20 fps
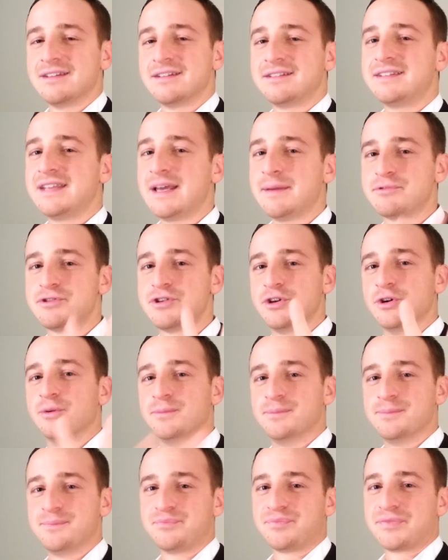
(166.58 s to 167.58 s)
Step
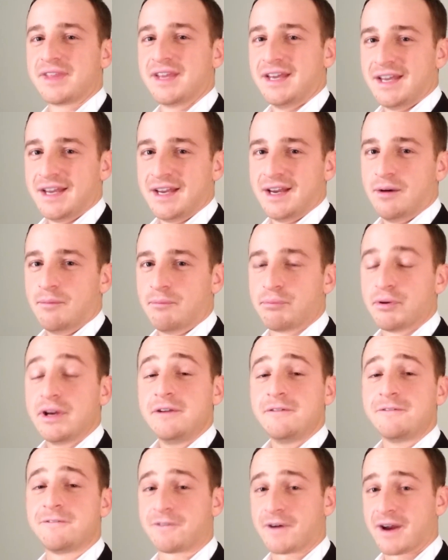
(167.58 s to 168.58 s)
2.
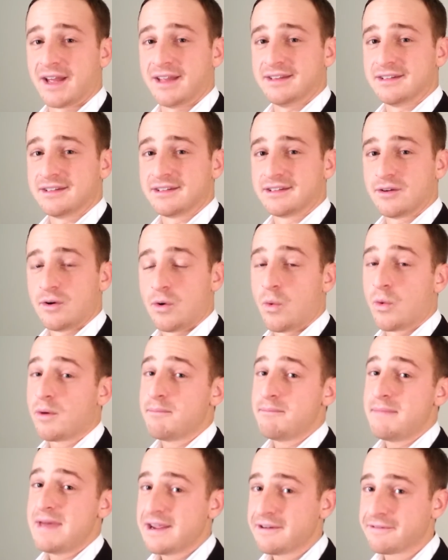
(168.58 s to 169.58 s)
Bring friends
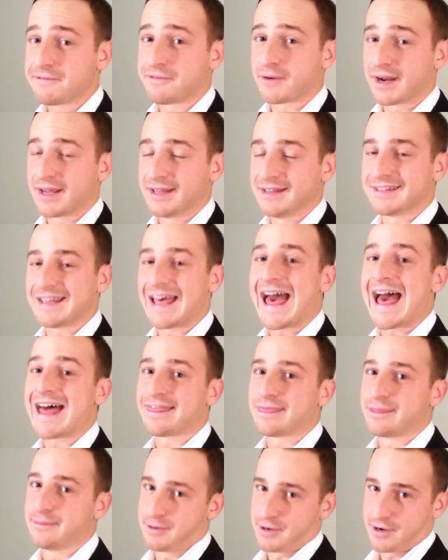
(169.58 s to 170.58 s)
or make friends
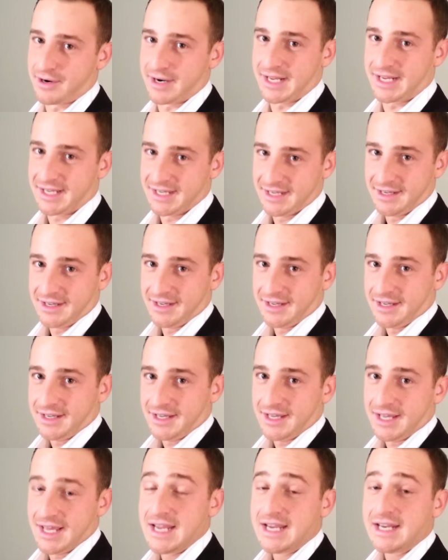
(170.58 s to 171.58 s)
at the party.
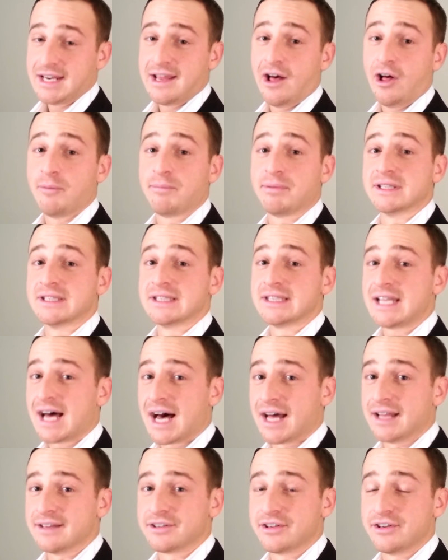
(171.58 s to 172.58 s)
It can help a
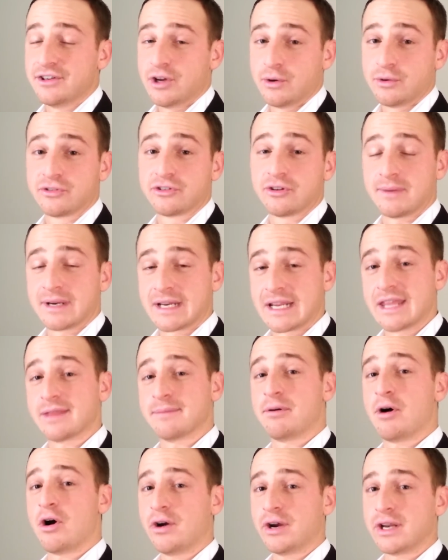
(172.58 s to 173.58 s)
lot to know somebody at
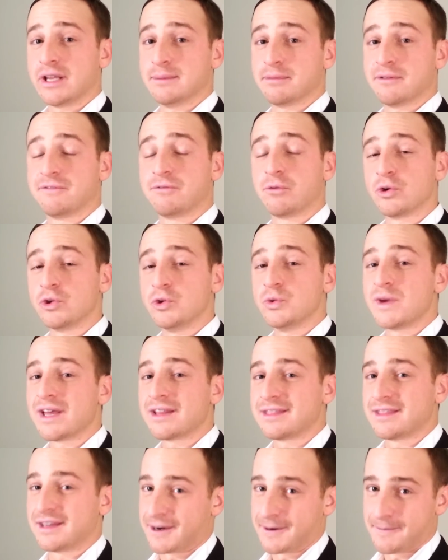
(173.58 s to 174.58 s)
the party before you
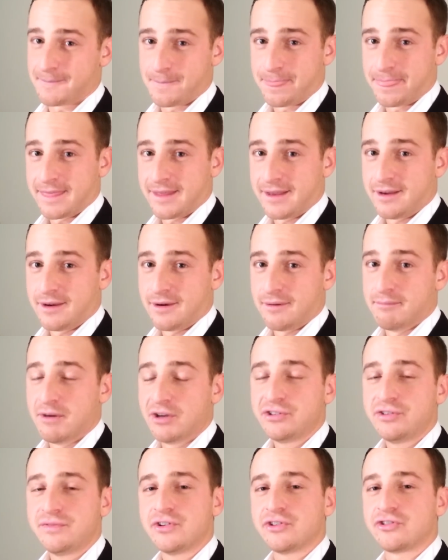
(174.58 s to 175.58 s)
get there.
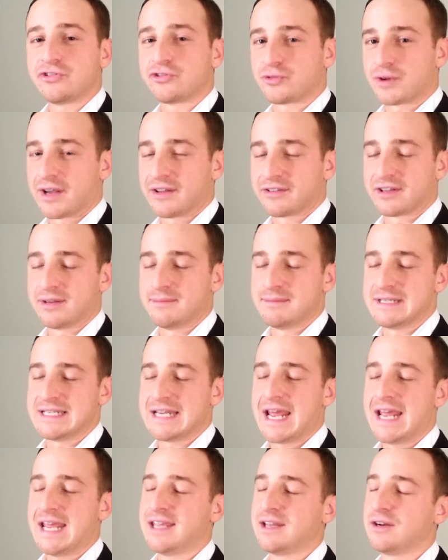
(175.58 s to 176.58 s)
Much of the stress can be
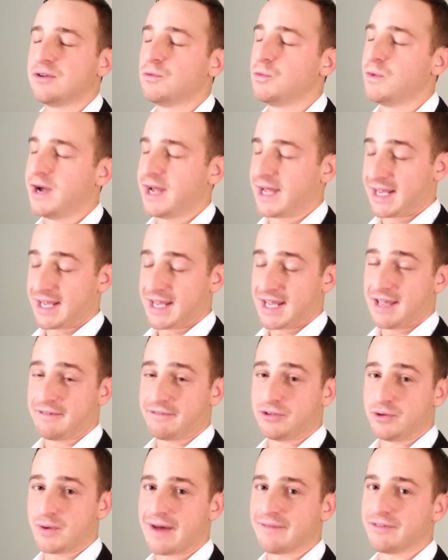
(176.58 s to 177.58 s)
taken away
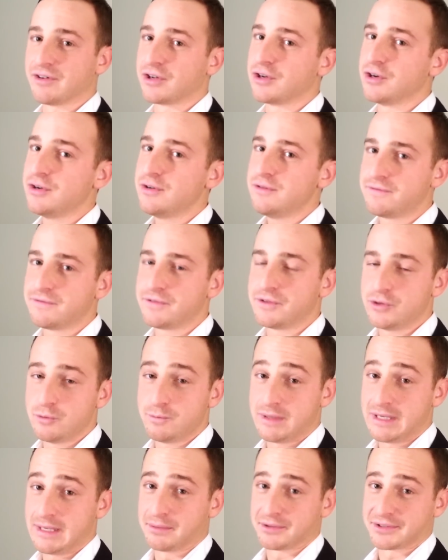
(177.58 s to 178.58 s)
if you have a good
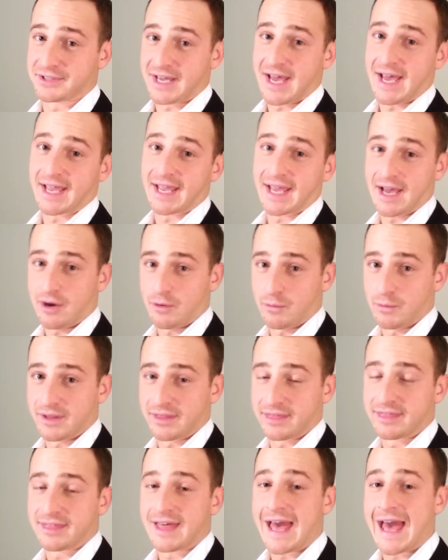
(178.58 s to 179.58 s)
few people to hang out
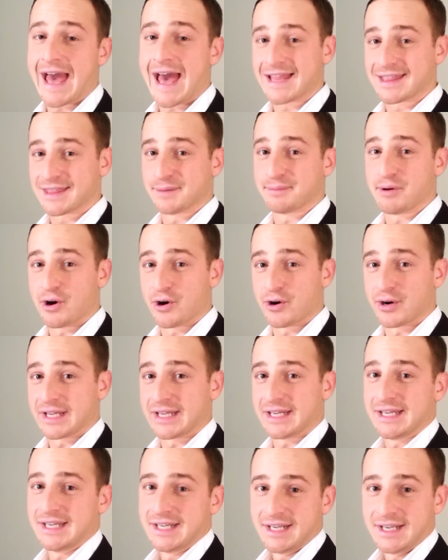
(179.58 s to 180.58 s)
with at the
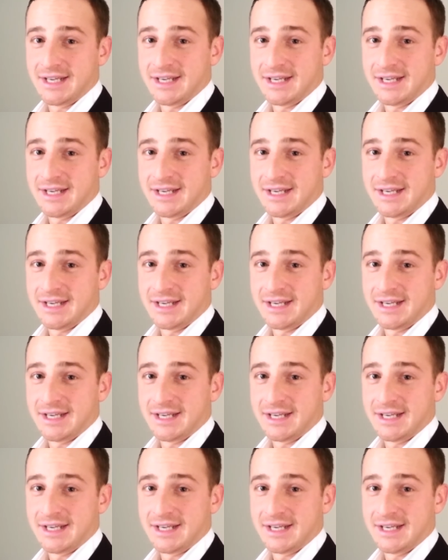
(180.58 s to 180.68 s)
party